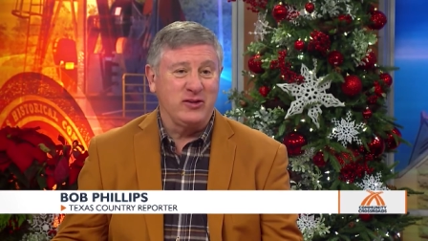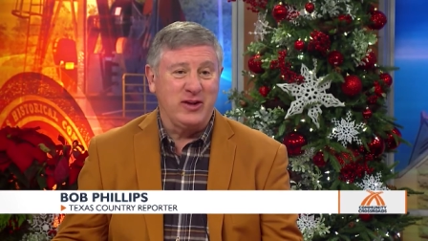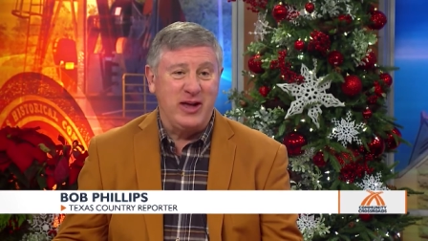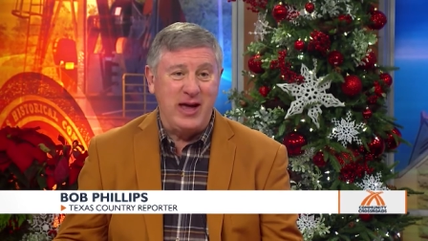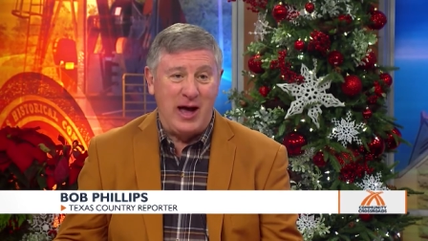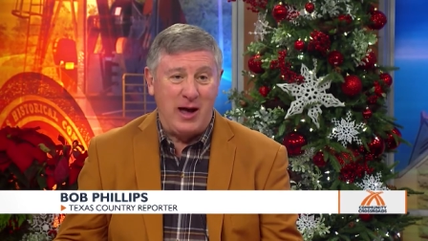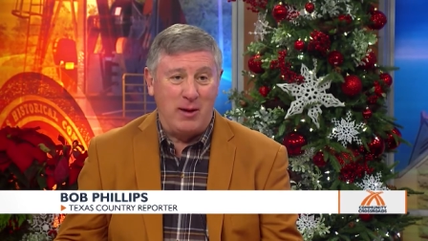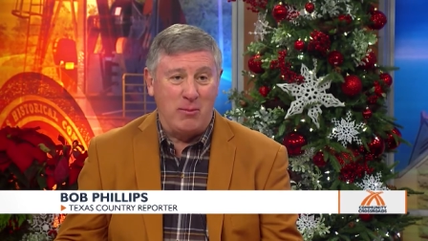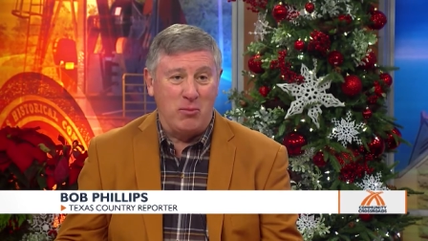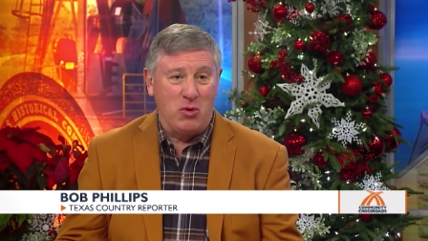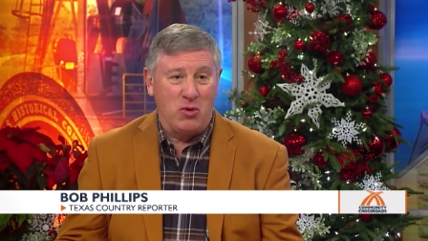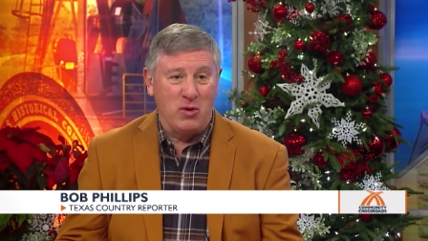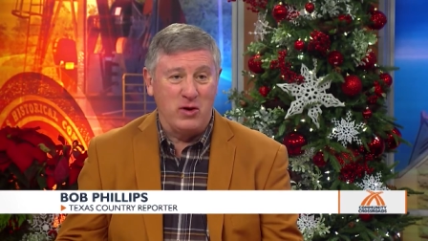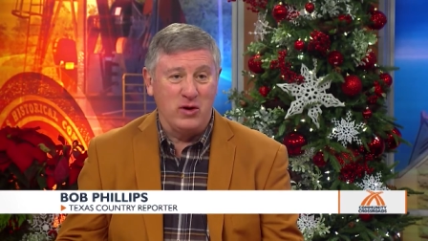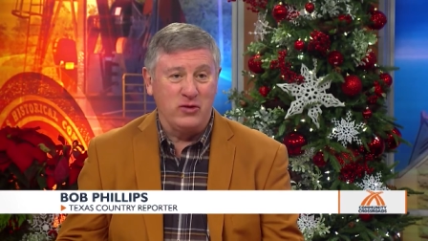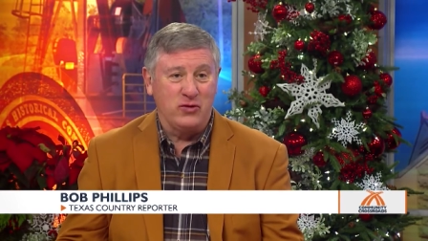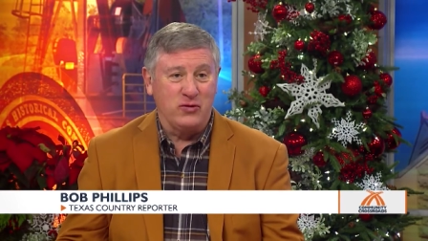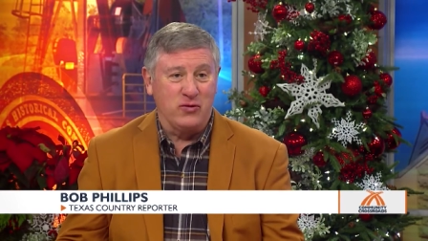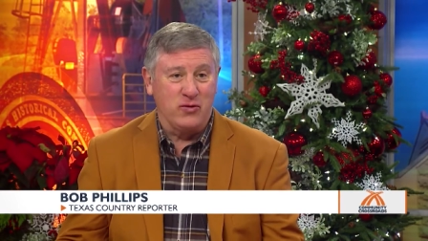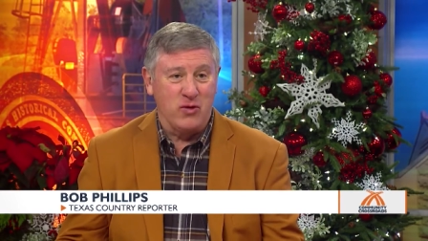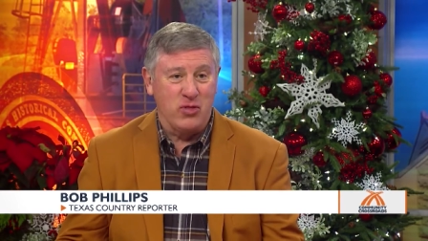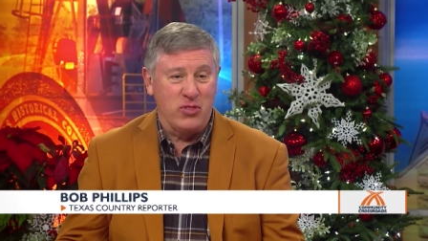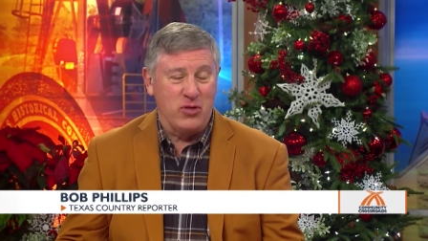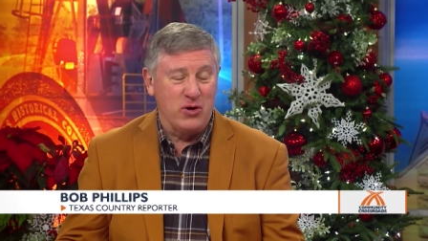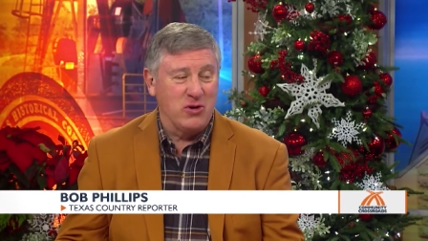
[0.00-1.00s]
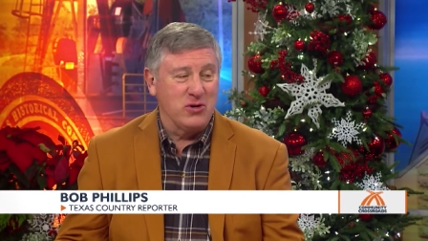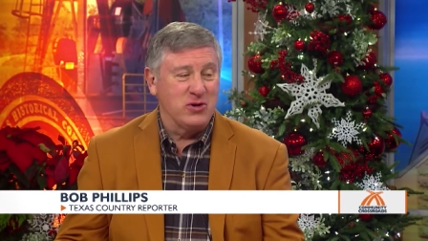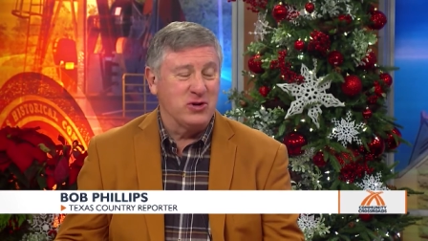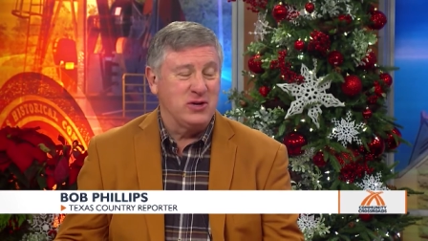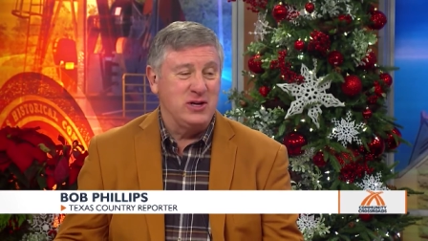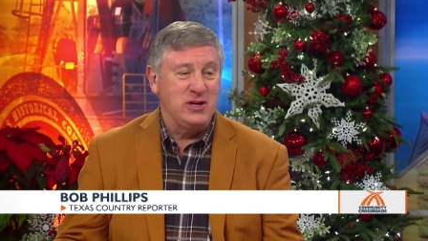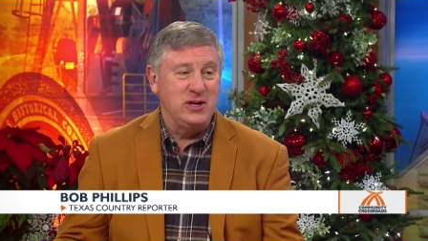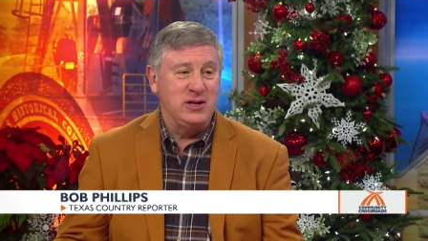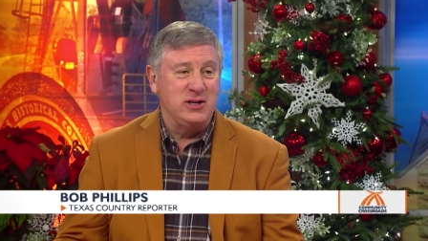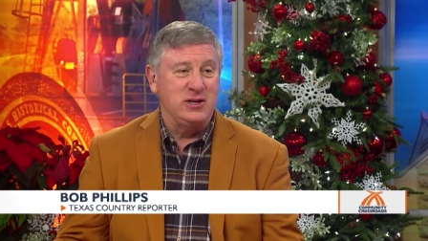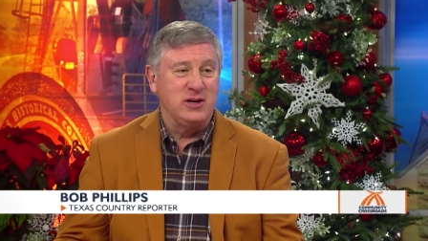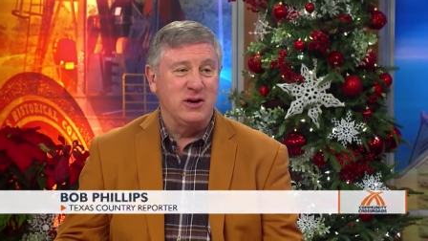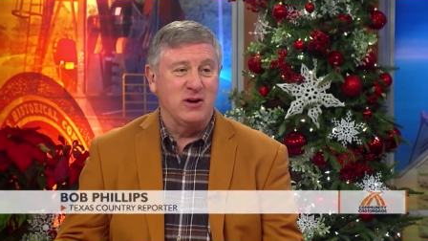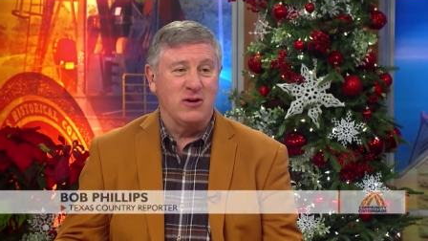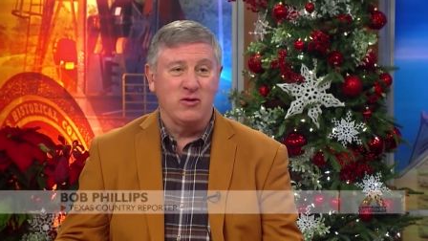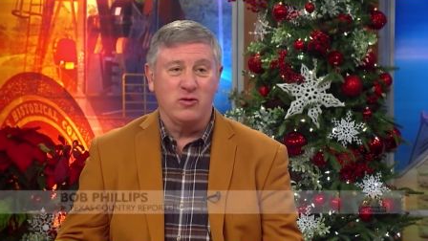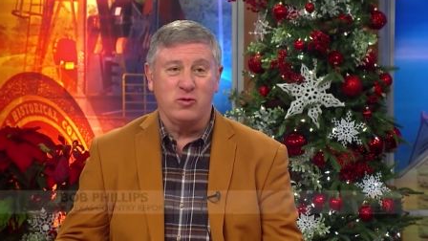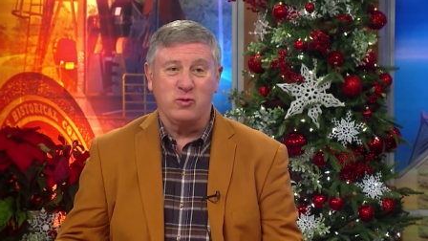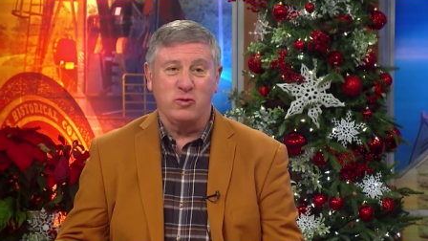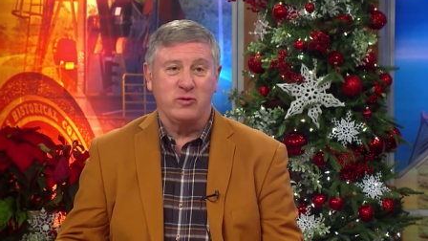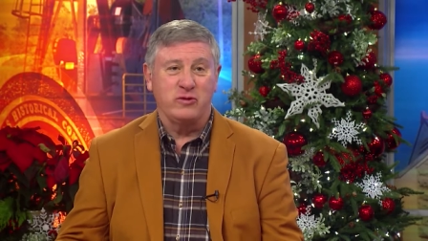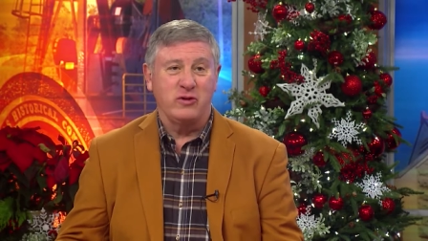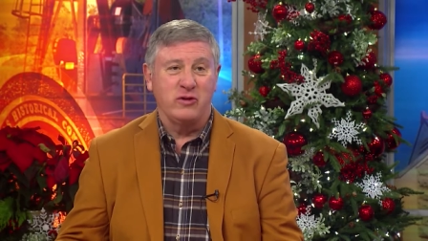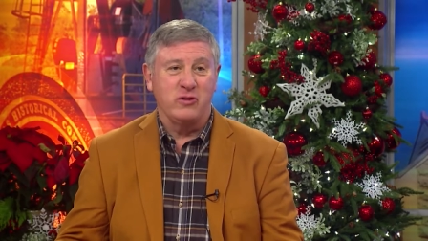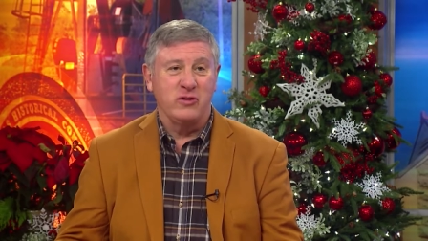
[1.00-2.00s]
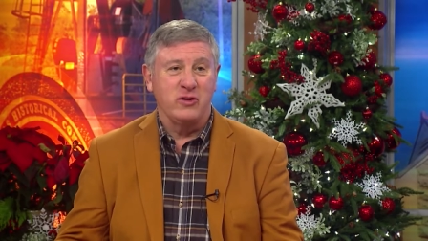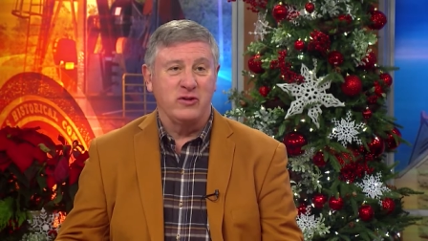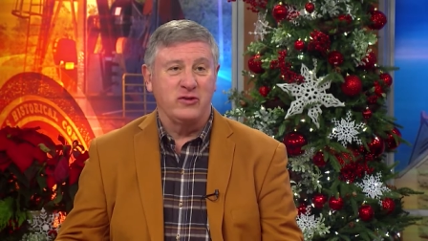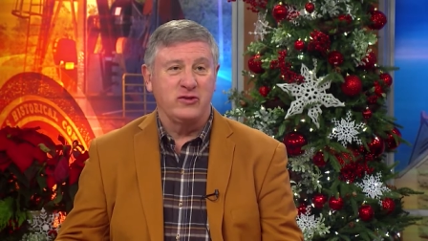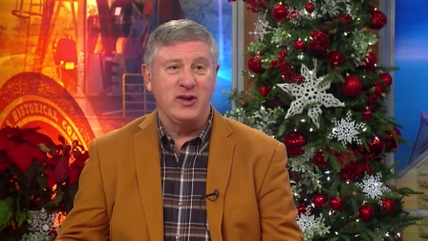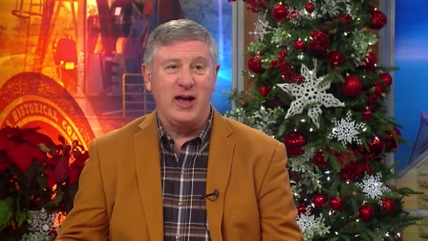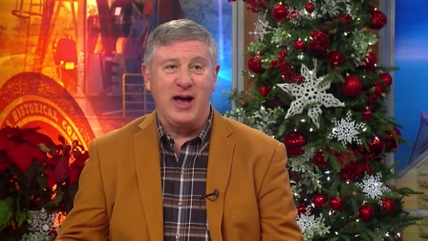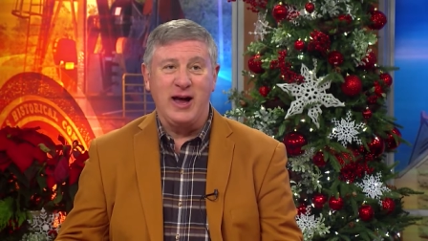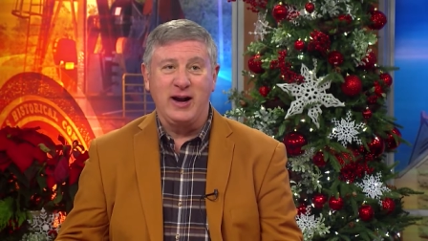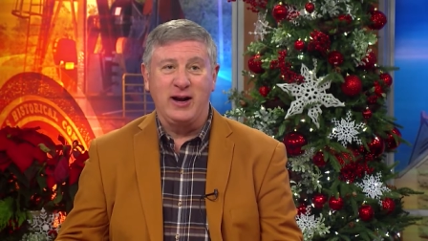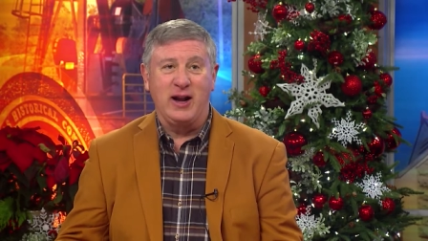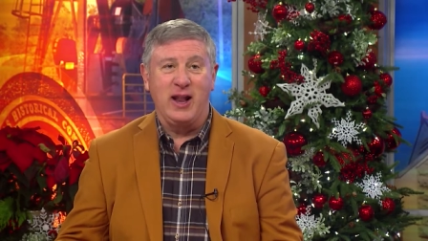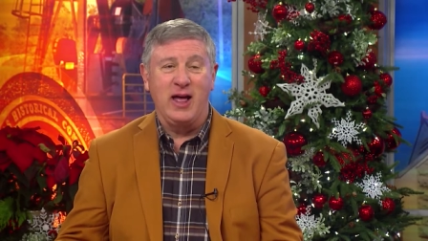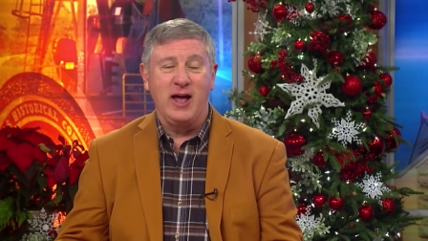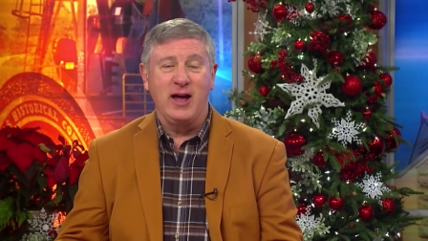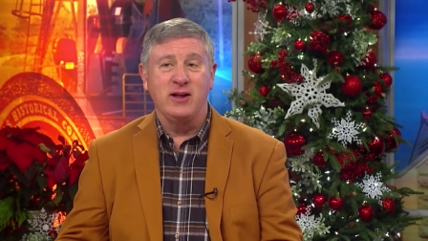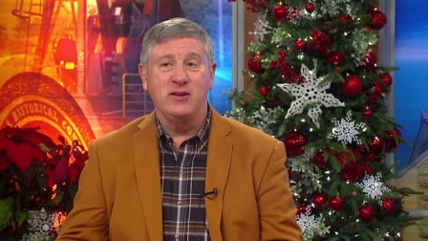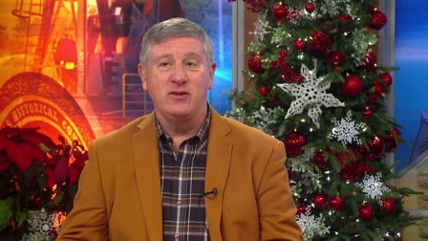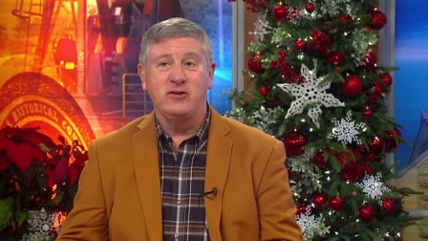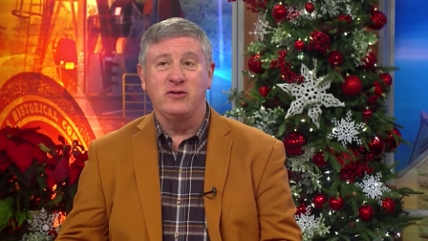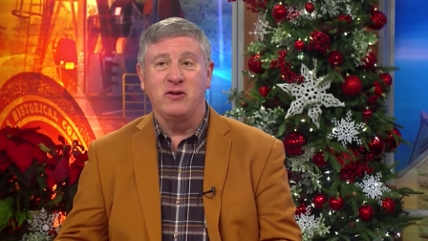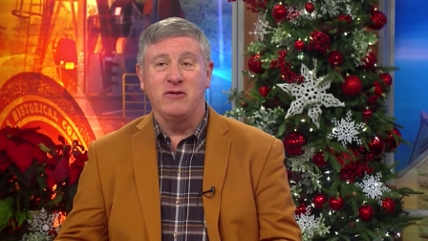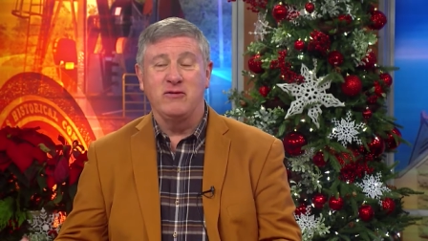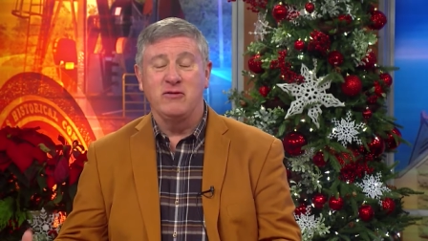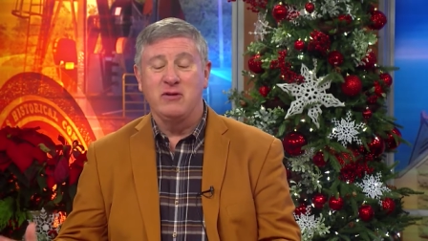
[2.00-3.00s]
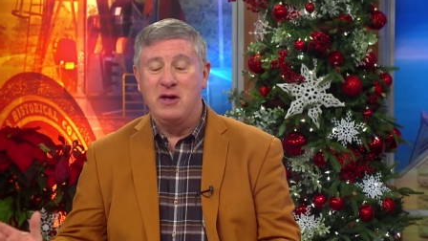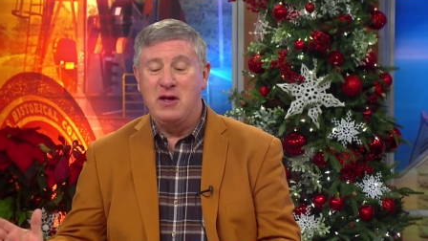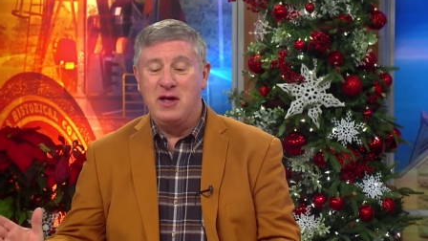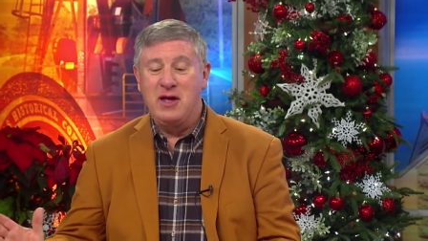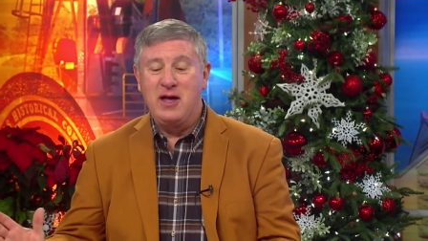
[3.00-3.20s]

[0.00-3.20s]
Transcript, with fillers: Cowboys for 13 years, was on the sidelines of